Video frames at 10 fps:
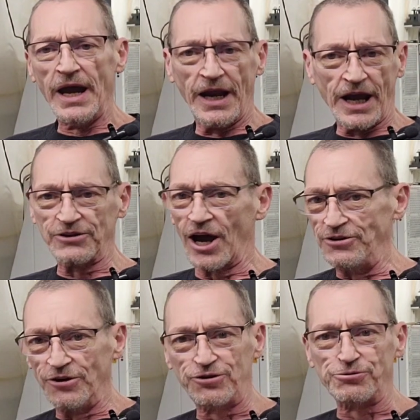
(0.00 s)
and I
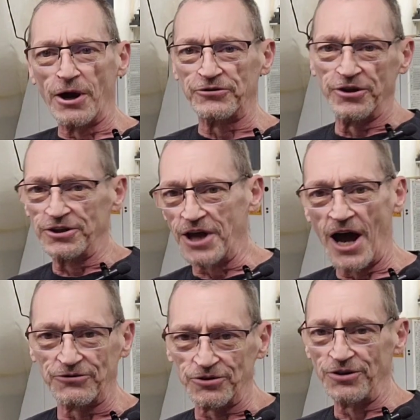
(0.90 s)
just stressed it
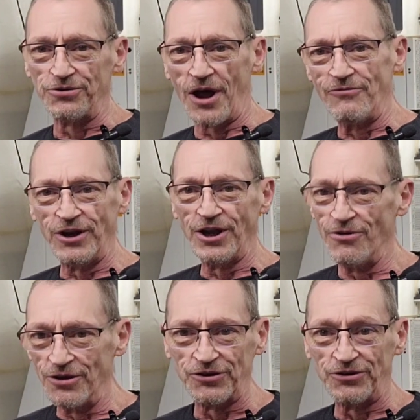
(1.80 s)
constantly through that
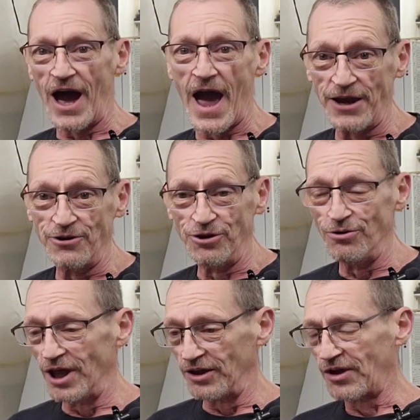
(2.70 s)
video. This is not how you
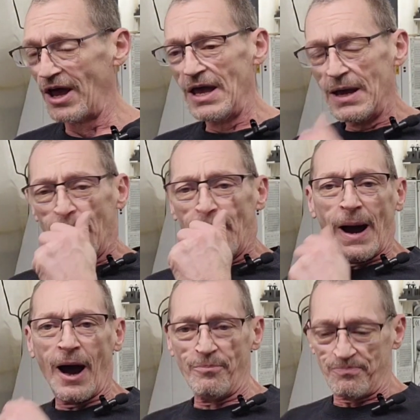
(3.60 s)
do this.
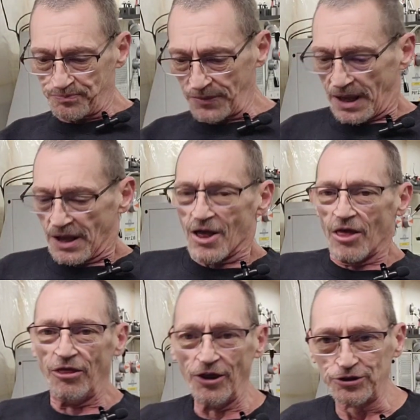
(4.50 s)

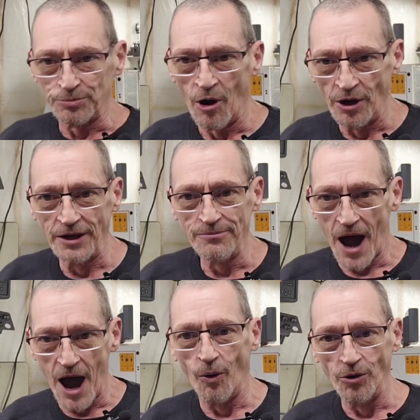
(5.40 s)
This morning,
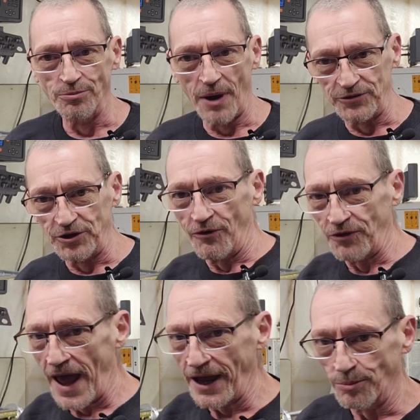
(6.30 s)
I ordered
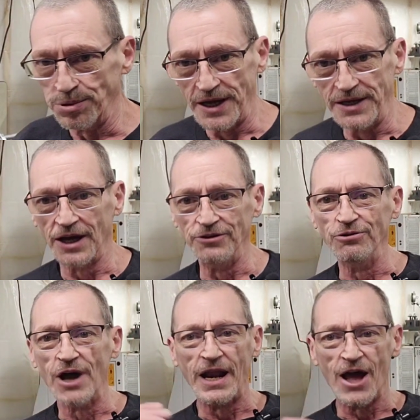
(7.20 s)
myself an angle plate. I
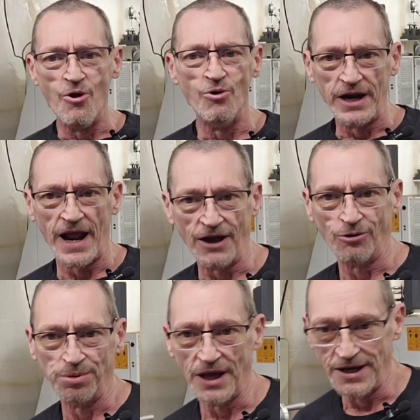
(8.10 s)
do not own an
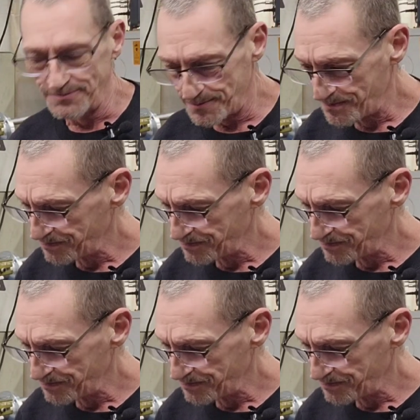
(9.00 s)
angle plate.